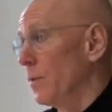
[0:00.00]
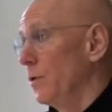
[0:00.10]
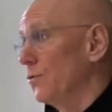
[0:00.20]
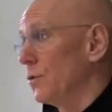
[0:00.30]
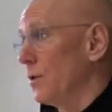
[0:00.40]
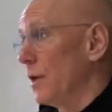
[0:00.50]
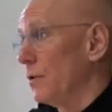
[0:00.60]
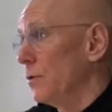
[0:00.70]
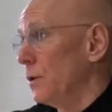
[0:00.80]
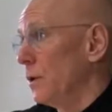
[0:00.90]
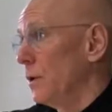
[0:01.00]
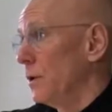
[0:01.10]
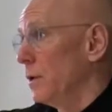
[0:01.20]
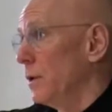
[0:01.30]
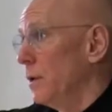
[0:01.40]
where you saw that
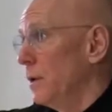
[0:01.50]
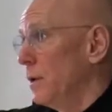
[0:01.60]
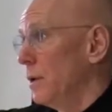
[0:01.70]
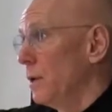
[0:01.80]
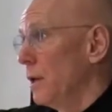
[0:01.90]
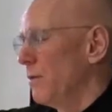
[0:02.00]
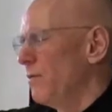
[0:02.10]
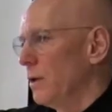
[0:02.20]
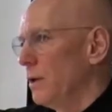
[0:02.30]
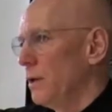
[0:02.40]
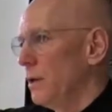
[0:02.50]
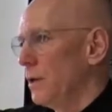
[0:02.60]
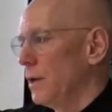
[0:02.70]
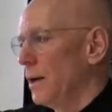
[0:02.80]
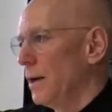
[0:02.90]
earlier
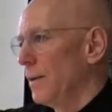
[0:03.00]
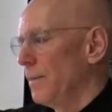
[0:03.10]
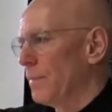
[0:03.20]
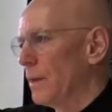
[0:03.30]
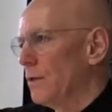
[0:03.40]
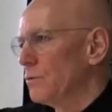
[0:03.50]
lovely um,